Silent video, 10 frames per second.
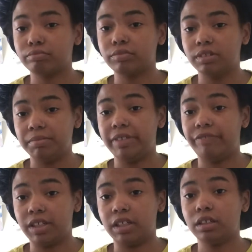Leave me the
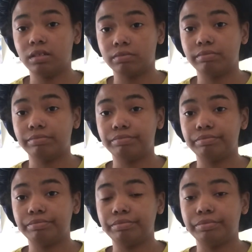fuck alone.
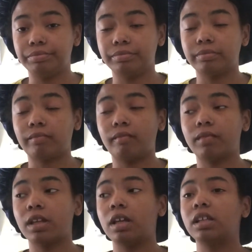
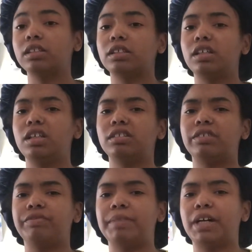So he goes
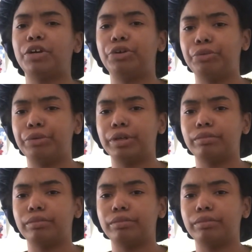over by the door.